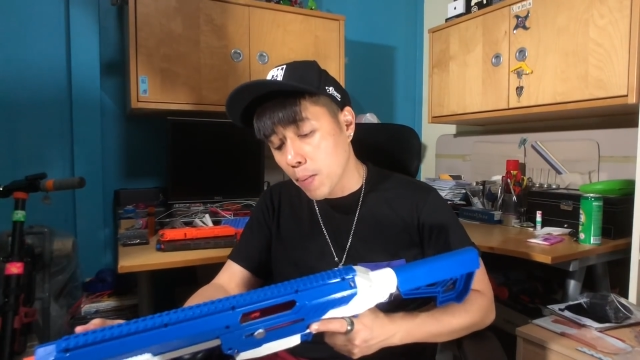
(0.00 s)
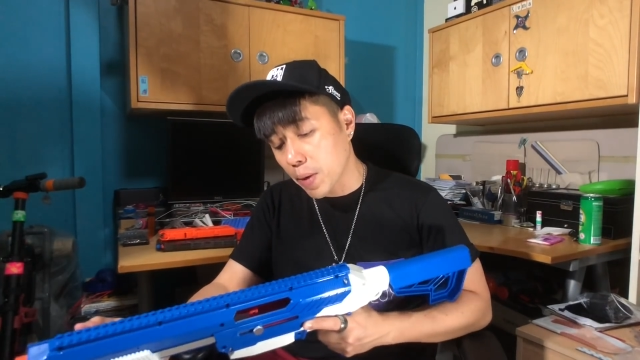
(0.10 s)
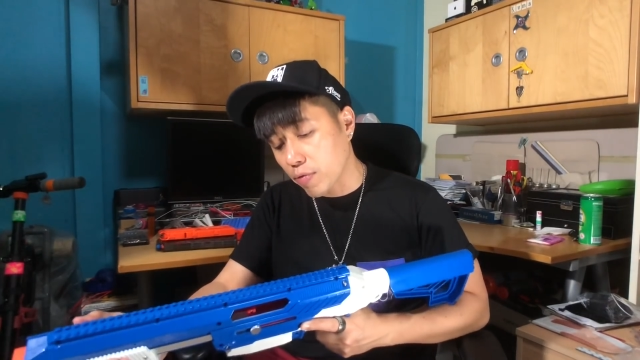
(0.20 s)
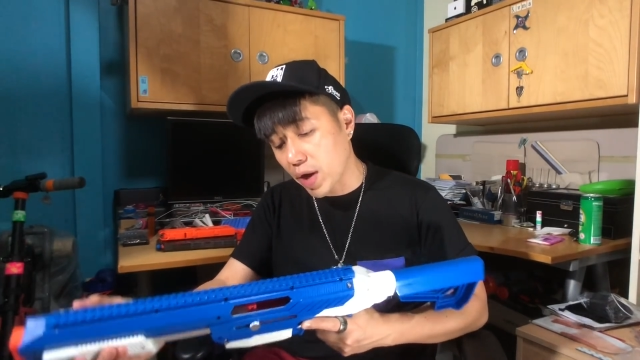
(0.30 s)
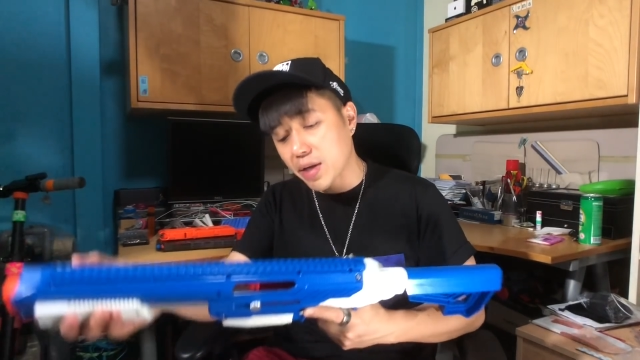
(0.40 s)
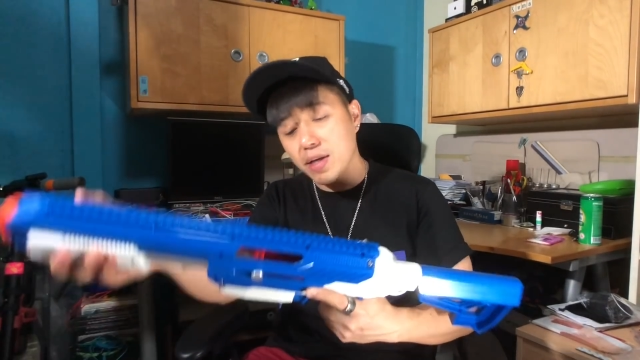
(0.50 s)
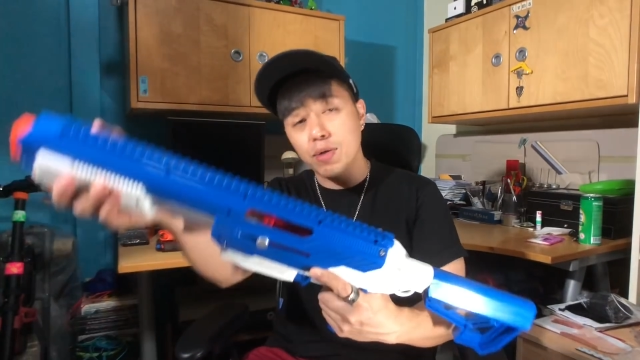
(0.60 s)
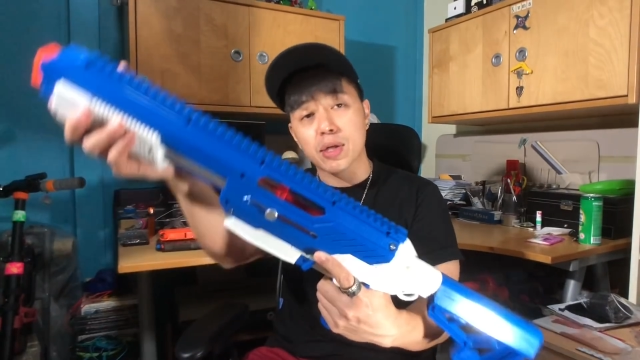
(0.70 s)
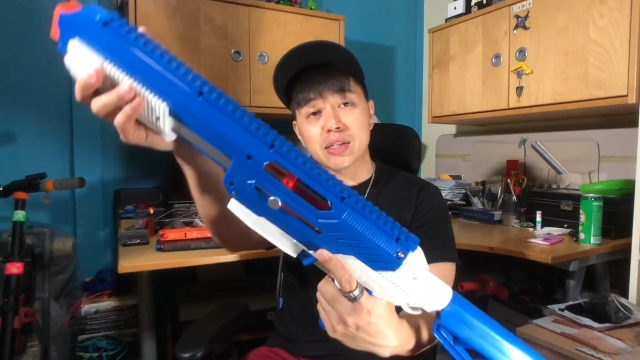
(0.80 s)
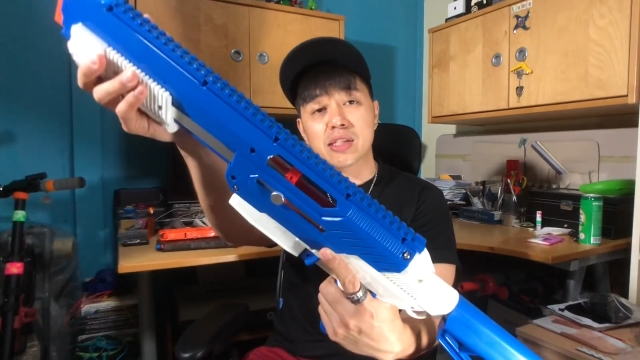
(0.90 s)
but right here
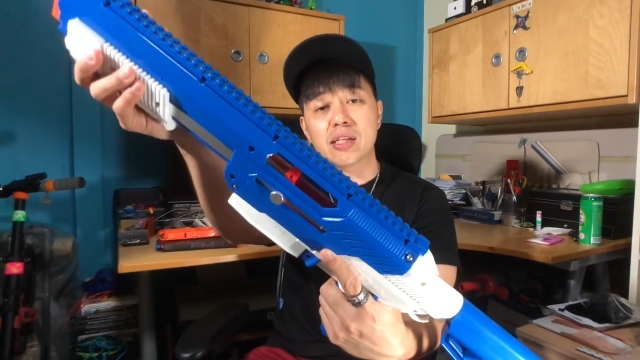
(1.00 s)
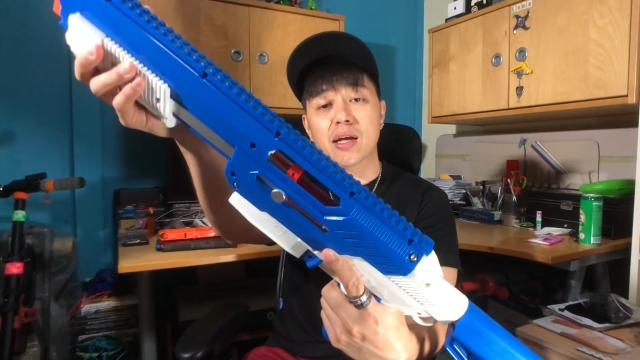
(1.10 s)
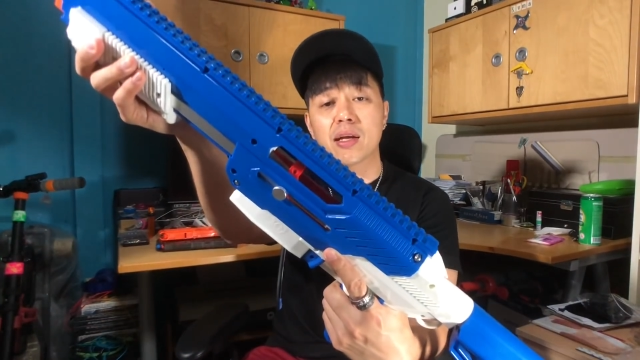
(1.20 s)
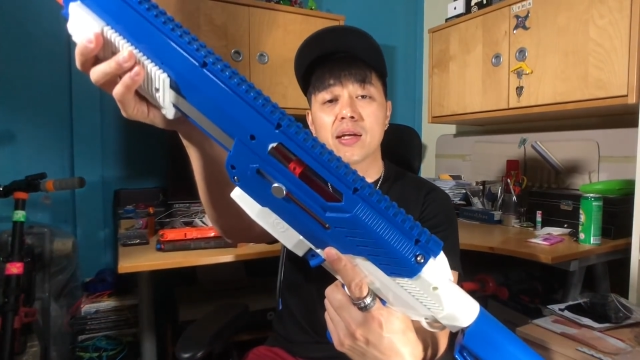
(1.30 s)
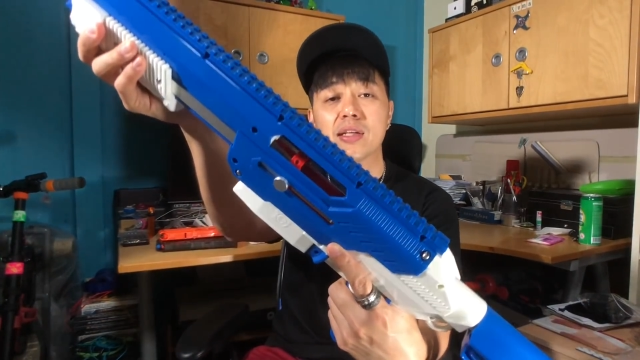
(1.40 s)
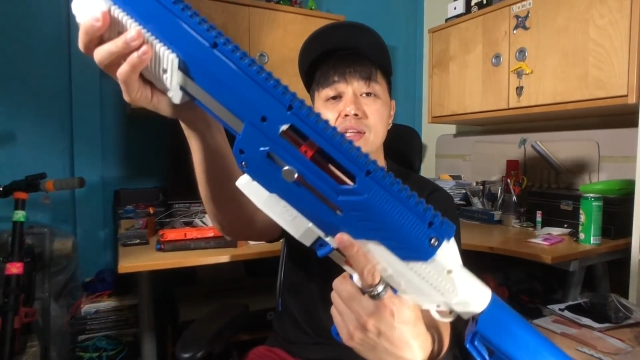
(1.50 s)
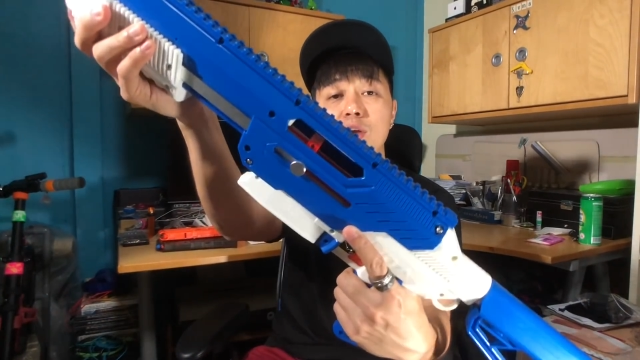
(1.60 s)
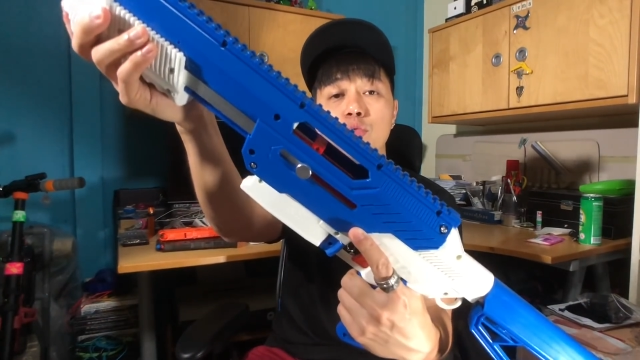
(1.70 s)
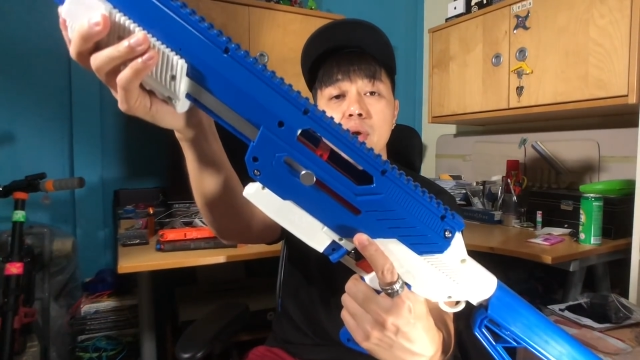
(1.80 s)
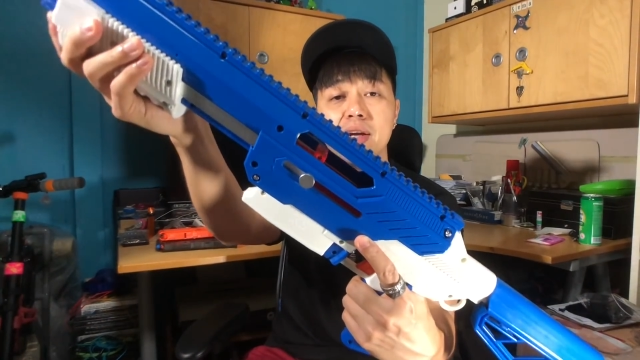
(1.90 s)
you can see that it is
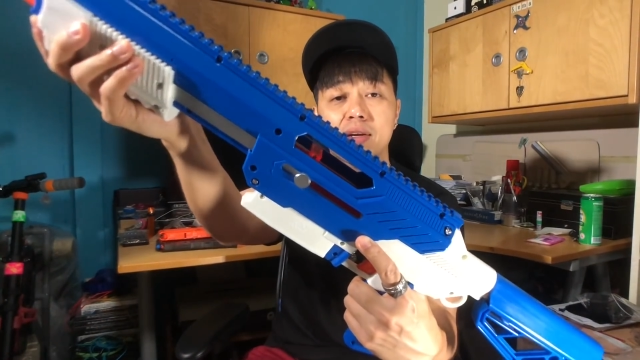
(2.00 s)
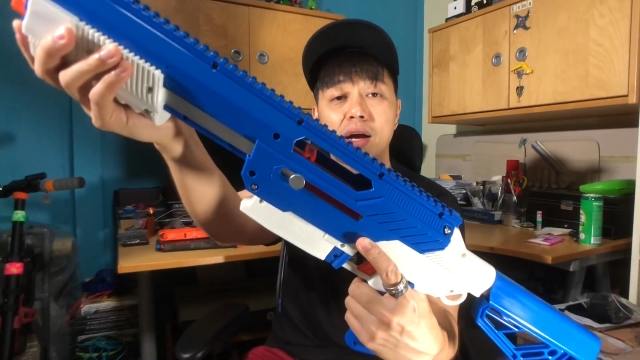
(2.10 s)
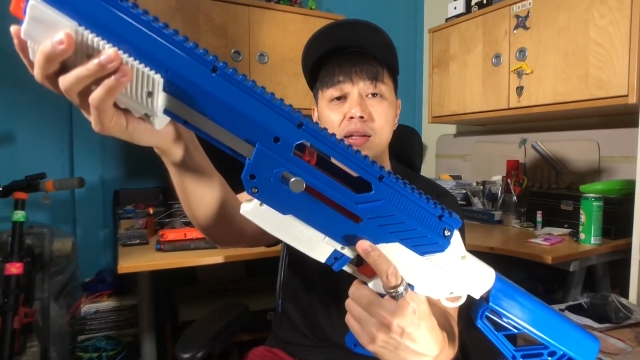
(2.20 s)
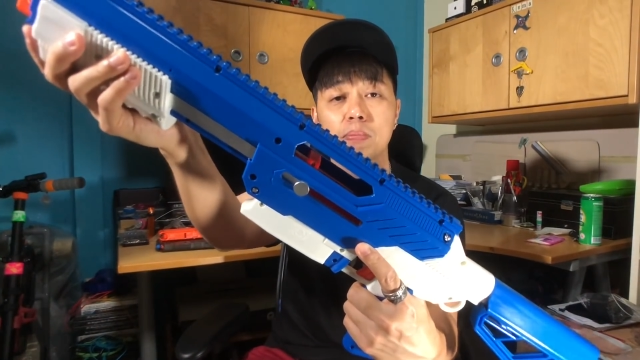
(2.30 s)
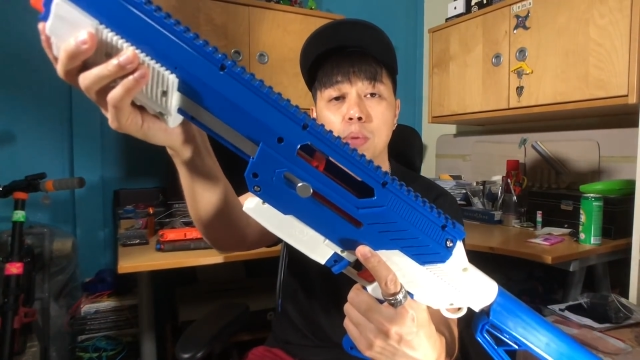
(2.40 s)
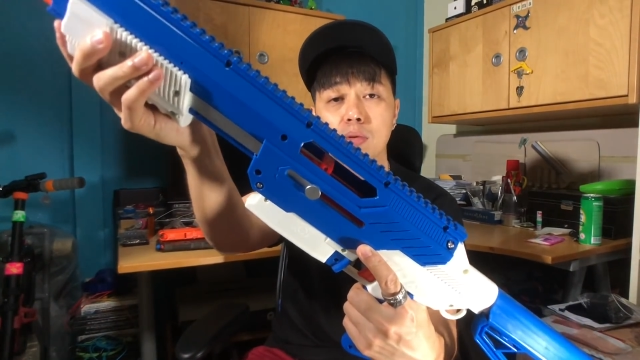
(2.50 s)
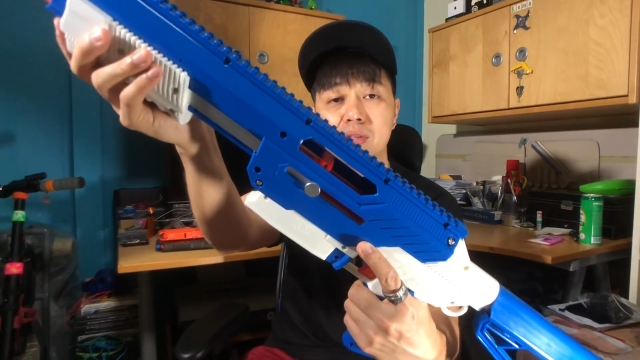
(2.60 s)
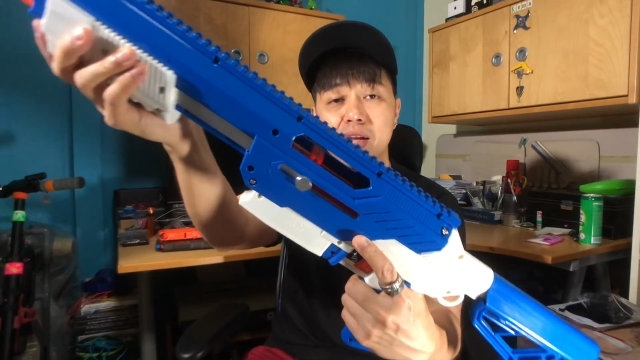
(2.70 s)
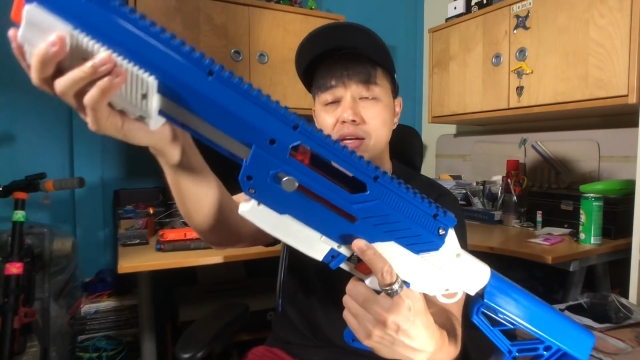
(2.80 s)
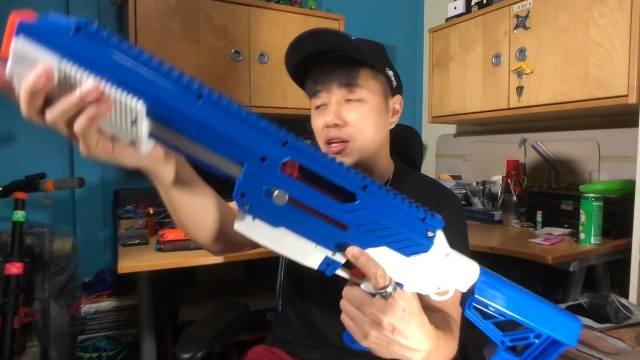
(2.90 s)
a red colored bolt
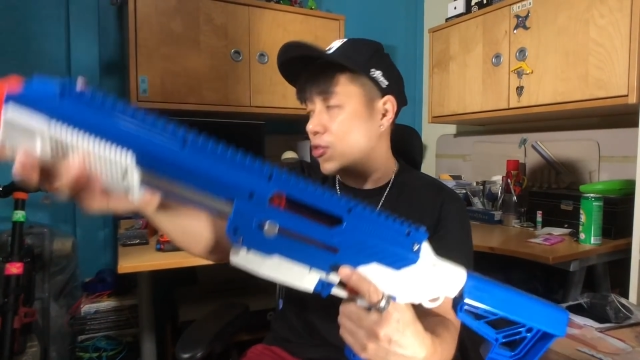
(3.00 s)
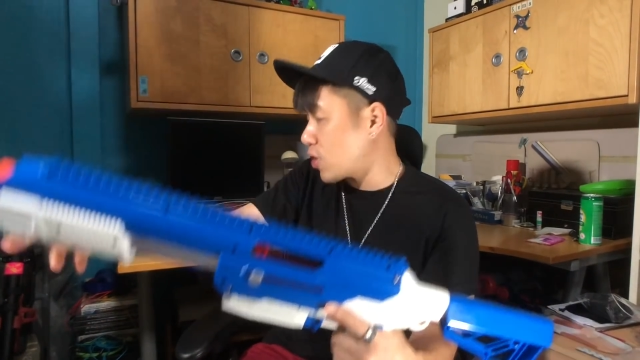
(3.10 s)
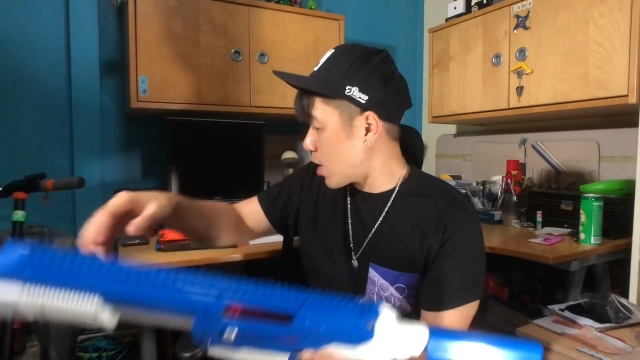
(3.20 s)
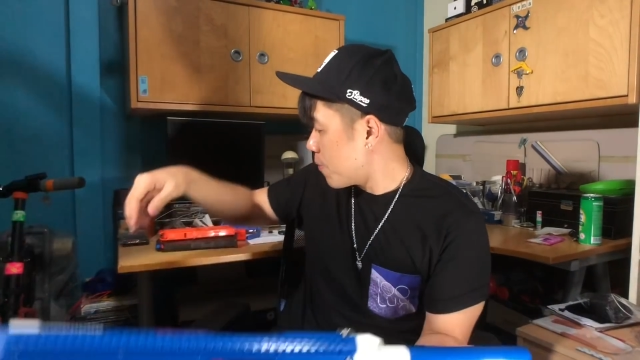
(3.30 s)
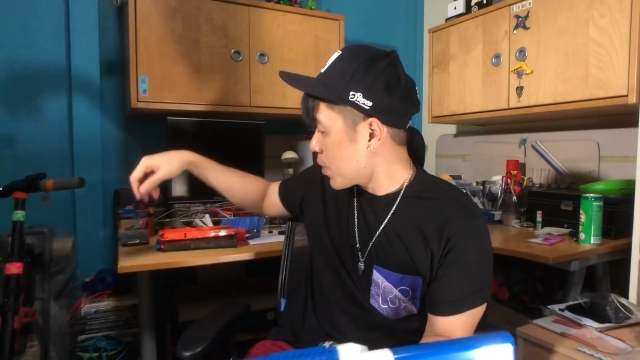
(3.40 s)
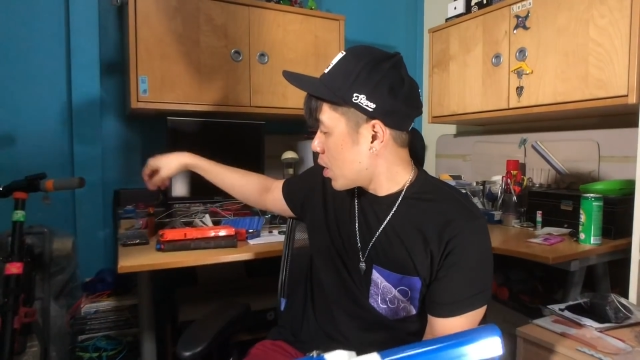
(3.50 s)
sled in there,